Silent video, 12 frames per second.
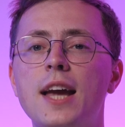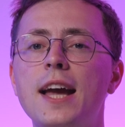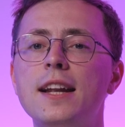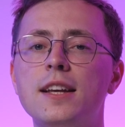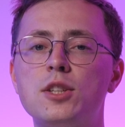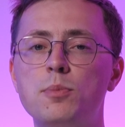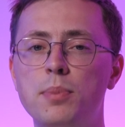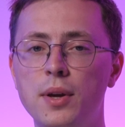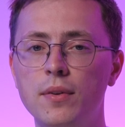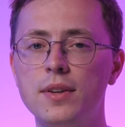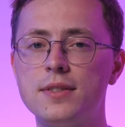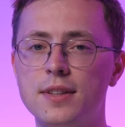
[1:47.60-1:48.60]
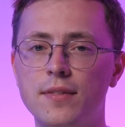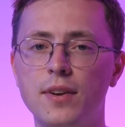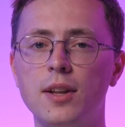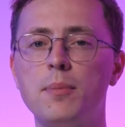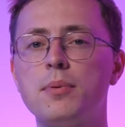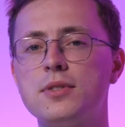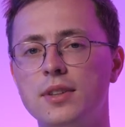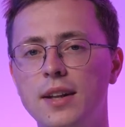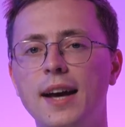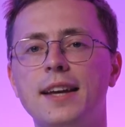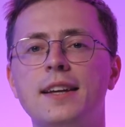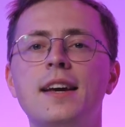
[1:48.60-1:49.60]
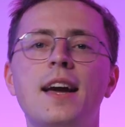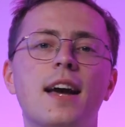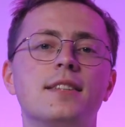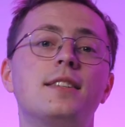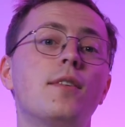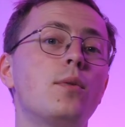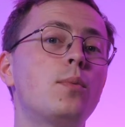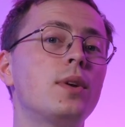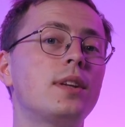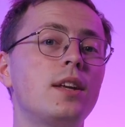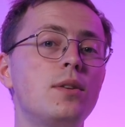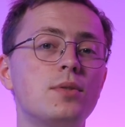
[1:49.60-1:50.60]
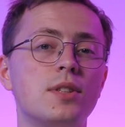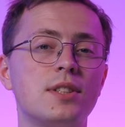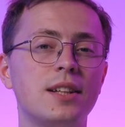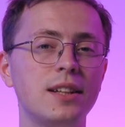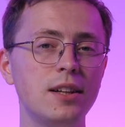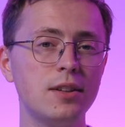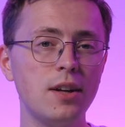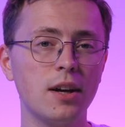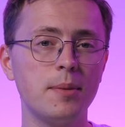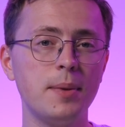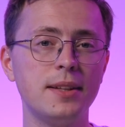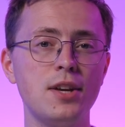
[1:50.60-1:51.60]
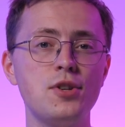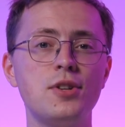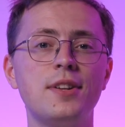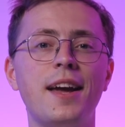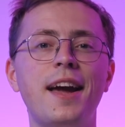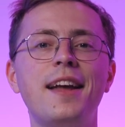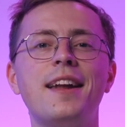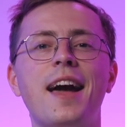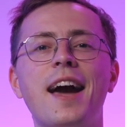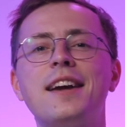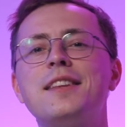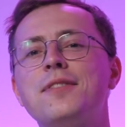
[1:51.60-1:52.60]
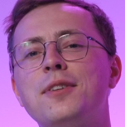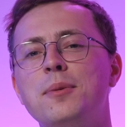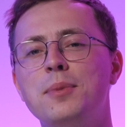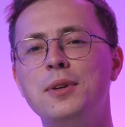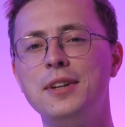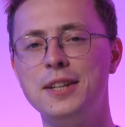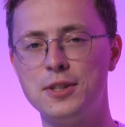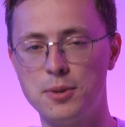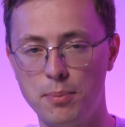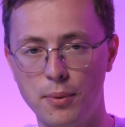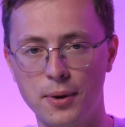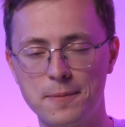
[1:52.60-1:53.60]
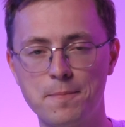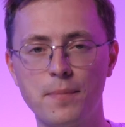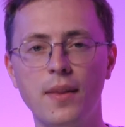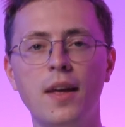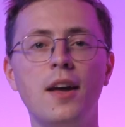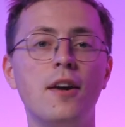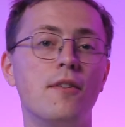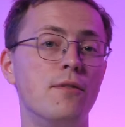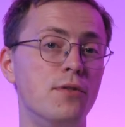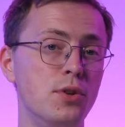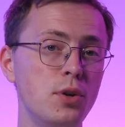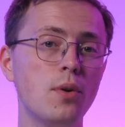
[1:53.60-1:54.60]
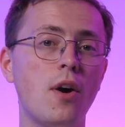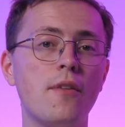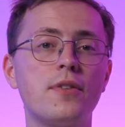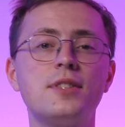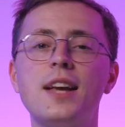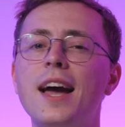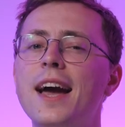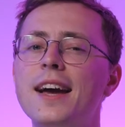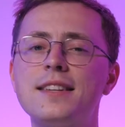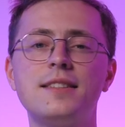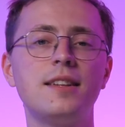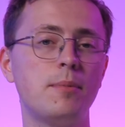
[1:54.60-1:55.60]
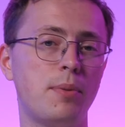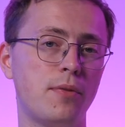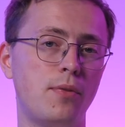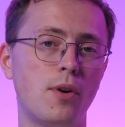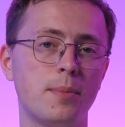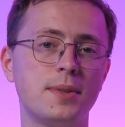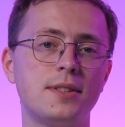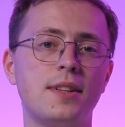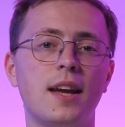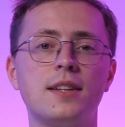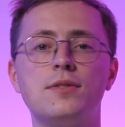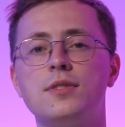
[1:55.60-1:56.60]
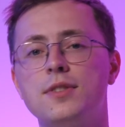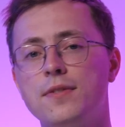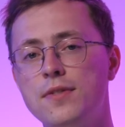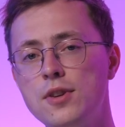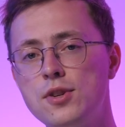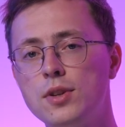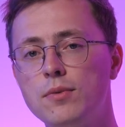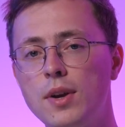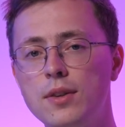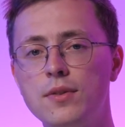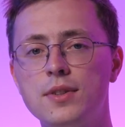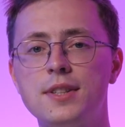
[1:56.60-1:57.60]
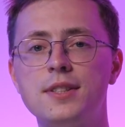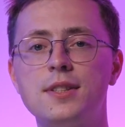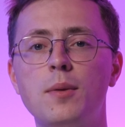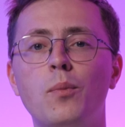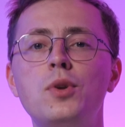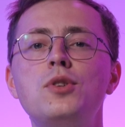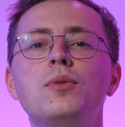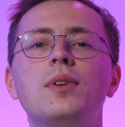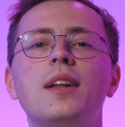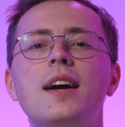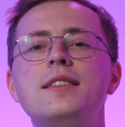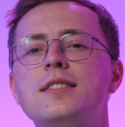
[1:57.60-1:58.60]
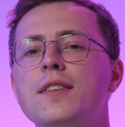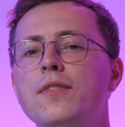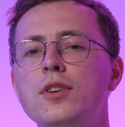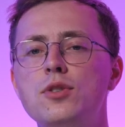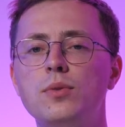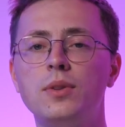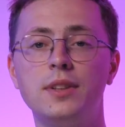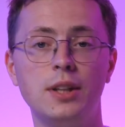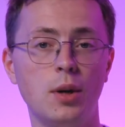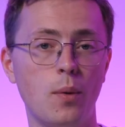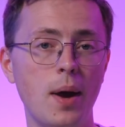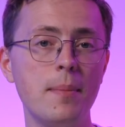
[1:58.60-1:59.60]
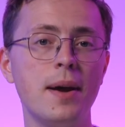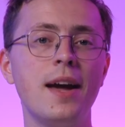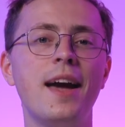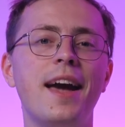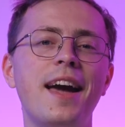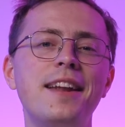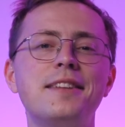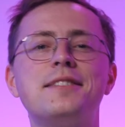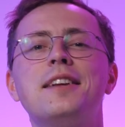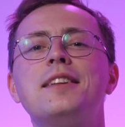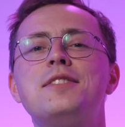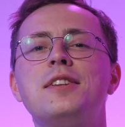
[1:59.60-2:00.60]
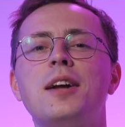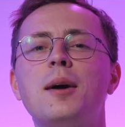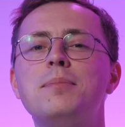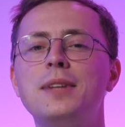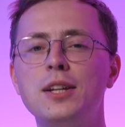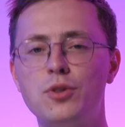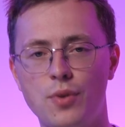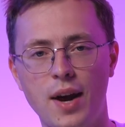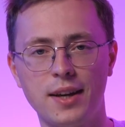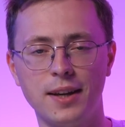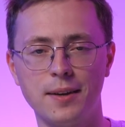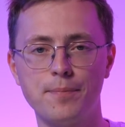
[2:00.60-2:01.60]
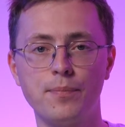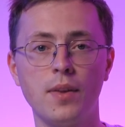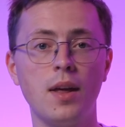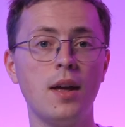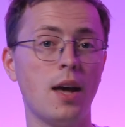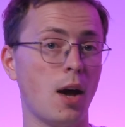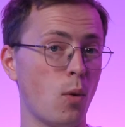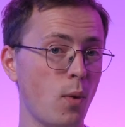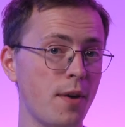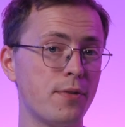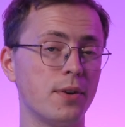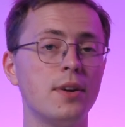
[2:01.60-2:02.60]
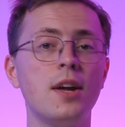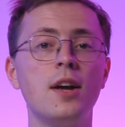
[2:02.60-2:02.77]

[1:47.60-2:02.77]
and experienced developers alike, as everyone can use its clear documentation and active community support. Vue offers excellent performance thanks to its efficient rendering system which utilizes a virtual DOM and intelligent update tracking. However,